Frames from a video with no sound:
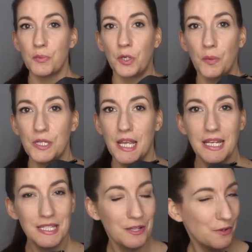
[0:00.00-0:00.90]
to work one
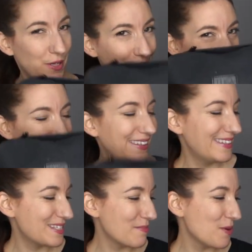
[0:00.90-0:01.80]
day. So
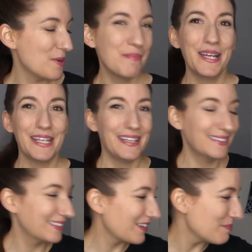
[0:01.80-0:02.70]
small but mighty
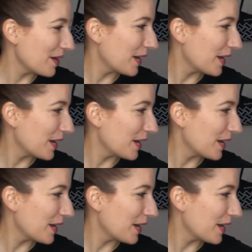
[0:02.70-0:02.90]
is a great